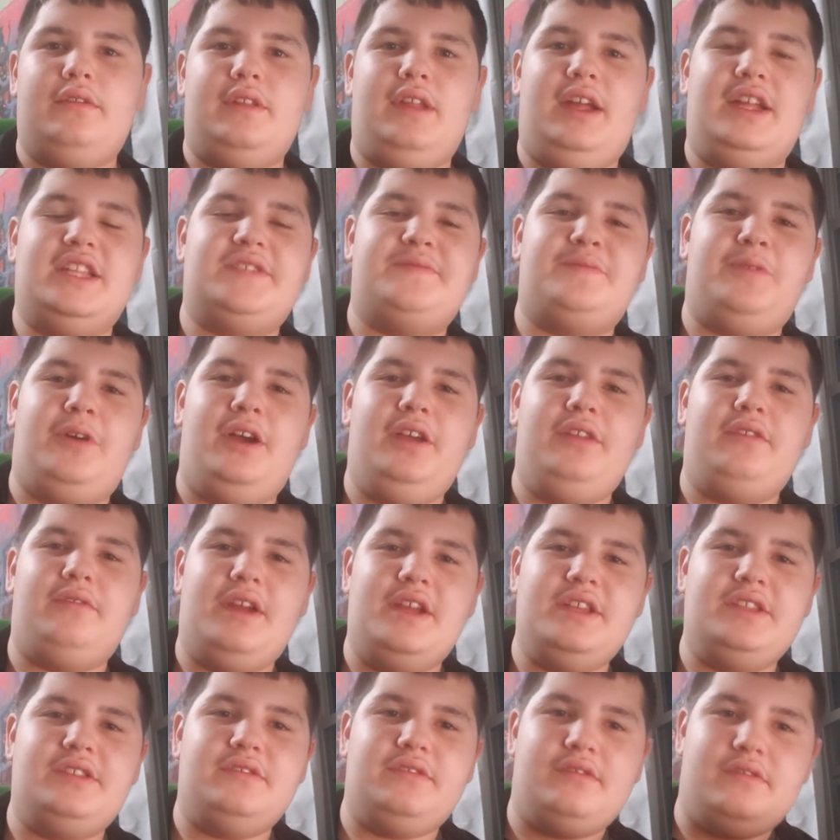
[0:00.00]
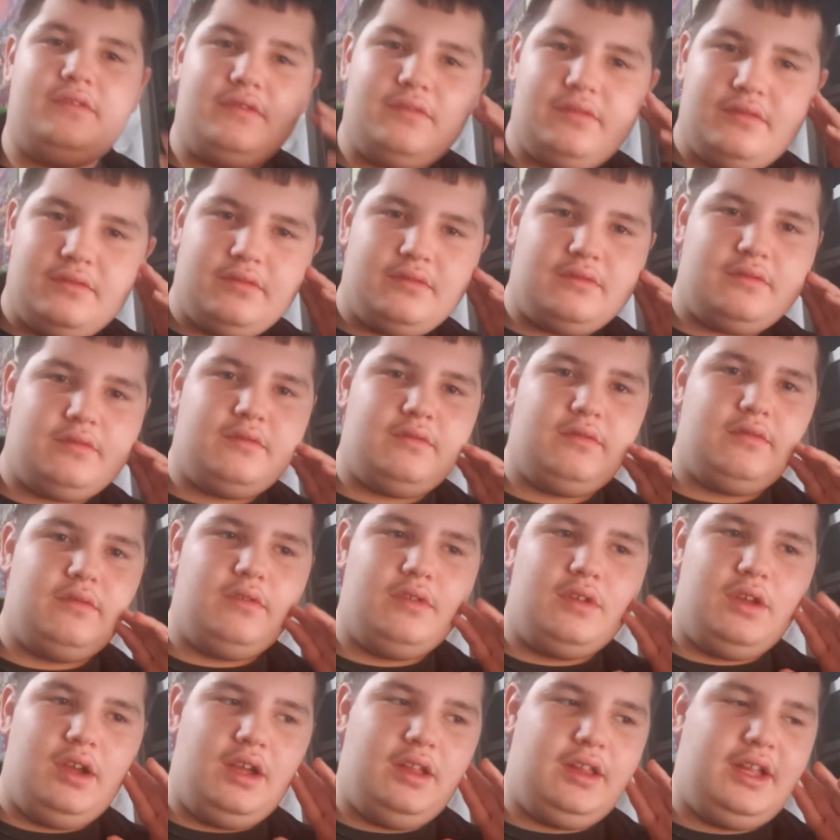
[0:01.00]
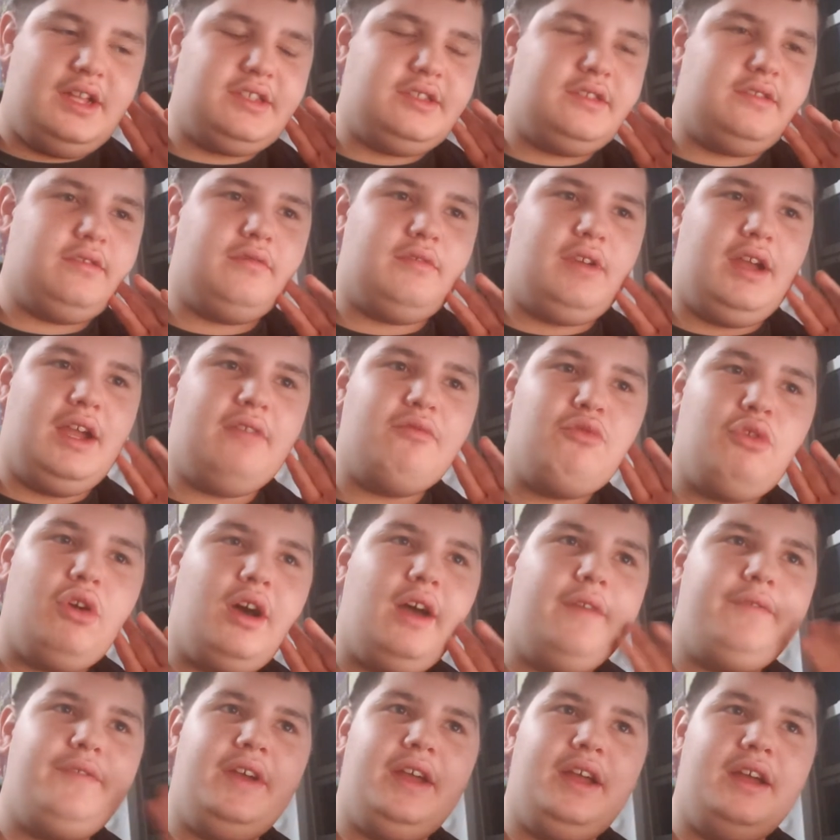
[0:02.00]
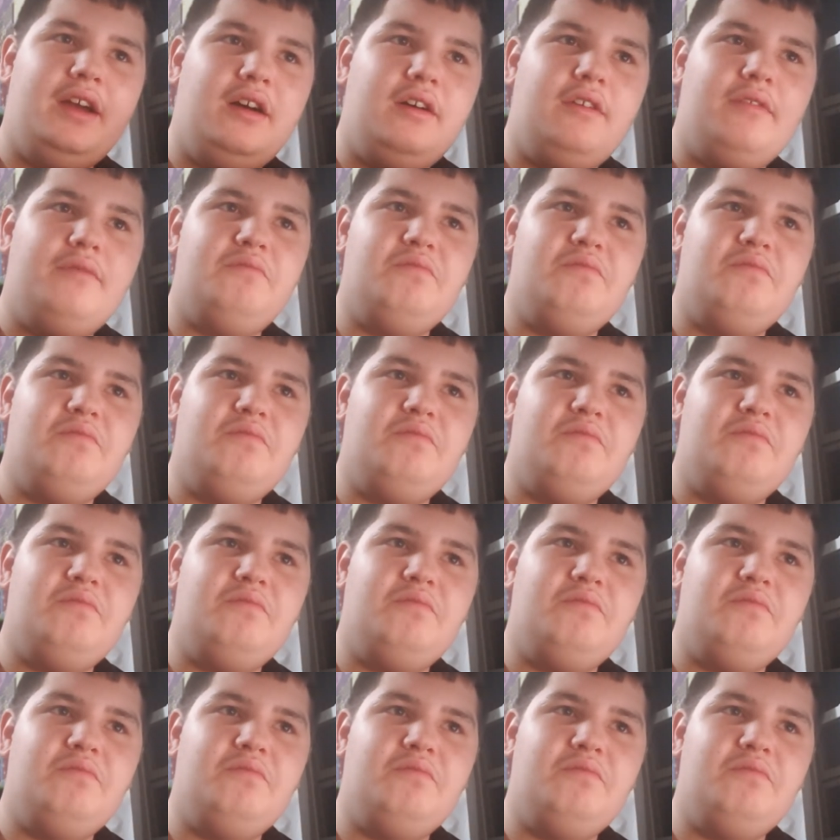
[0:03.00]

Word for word: That's probably the rate. A lot like well, I've